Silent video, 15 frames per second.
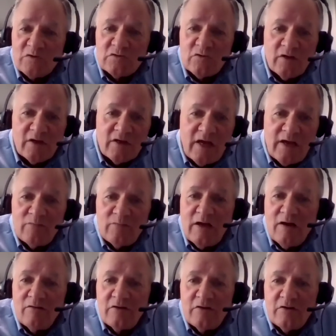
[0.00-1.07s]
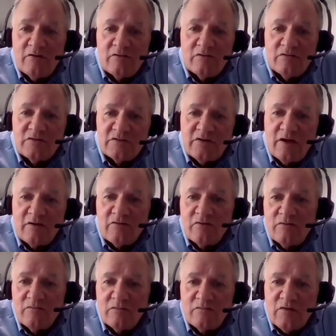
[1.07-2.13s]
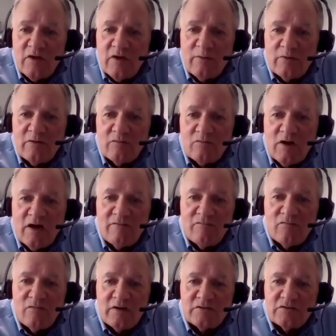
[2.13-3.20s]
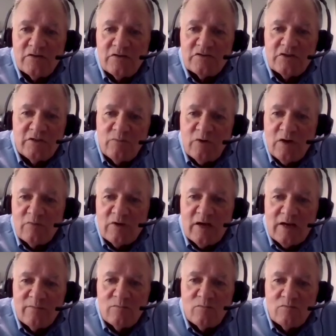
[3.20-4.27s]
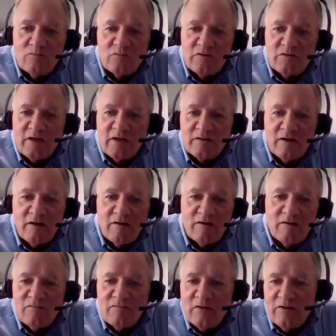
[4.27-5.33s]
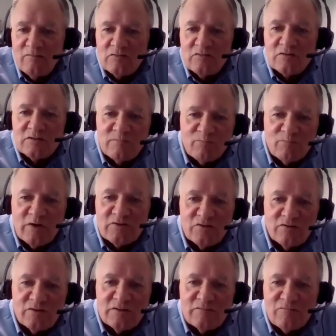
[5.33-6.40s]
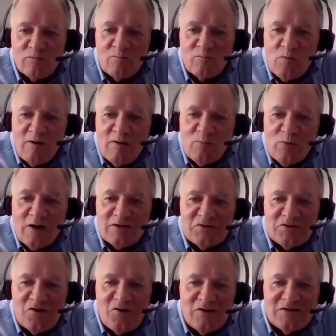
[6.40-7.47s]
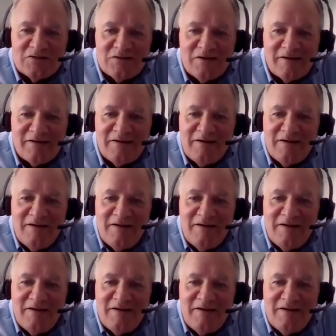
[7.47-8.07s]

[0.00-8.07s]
So they came down here to the center. The family arrived. They stitched him up, got him taken care of. They even took some pictures for posterity's sake.